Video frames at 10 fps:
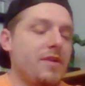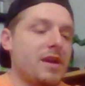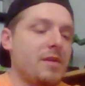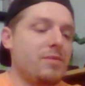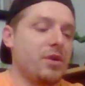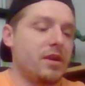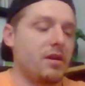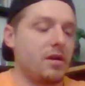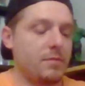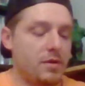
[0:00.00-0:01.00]
I think I put
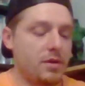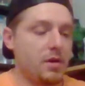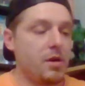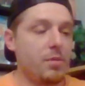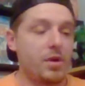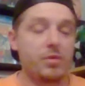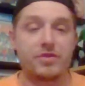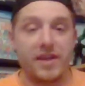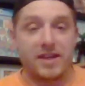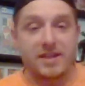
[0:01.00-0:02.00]
it up. But it
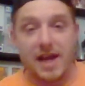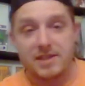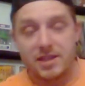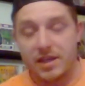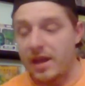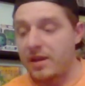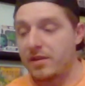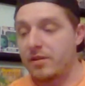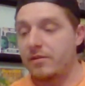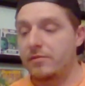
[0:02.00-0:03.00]
was fantastic. It
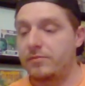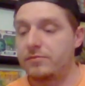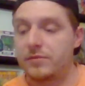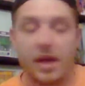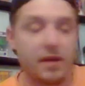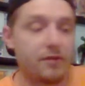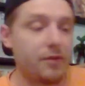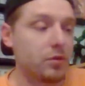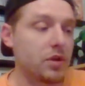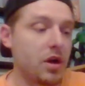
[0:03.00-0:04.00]
had a
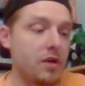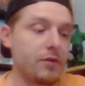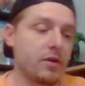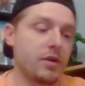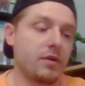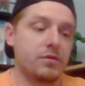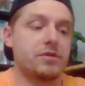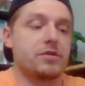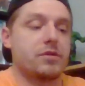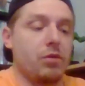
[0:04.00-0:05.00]
gatefold cover. It
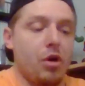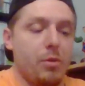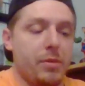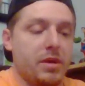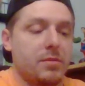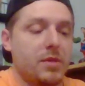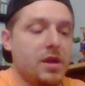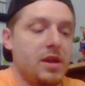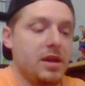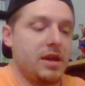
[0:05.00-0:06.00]
was chromium.
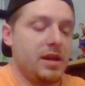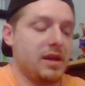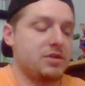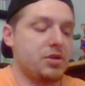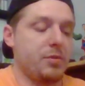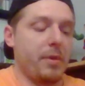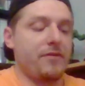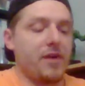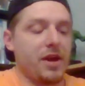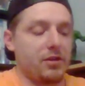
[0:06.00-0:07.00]
It had
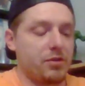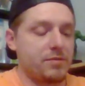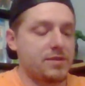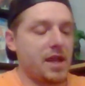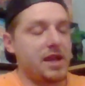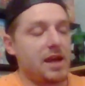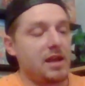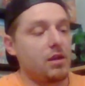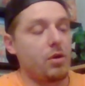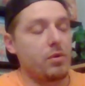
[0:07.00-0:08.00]
Superman fighting Doomsday. It
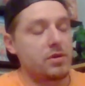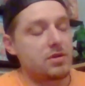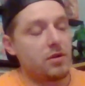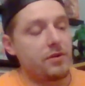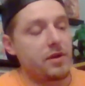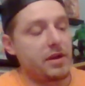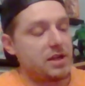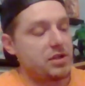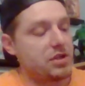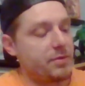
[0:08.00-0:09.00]
had Lois on there. It
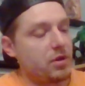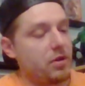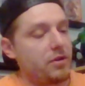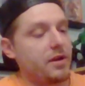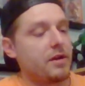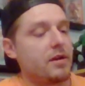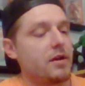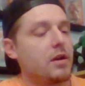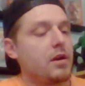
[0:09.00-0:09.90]
had Jimmy on there.